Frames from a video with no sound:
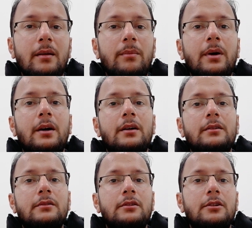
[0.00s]

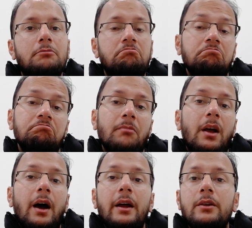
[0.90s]
but
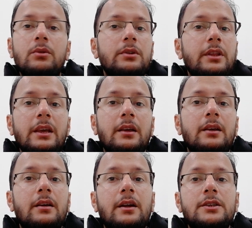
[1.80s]
I don't
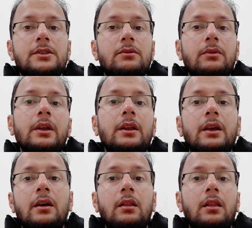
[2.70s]
think it's
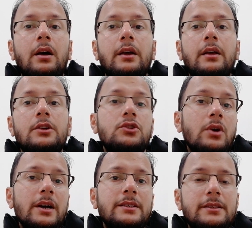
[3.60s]
really like a
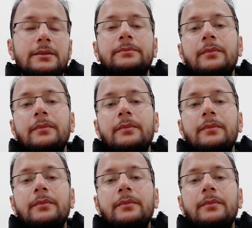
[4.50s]
choice.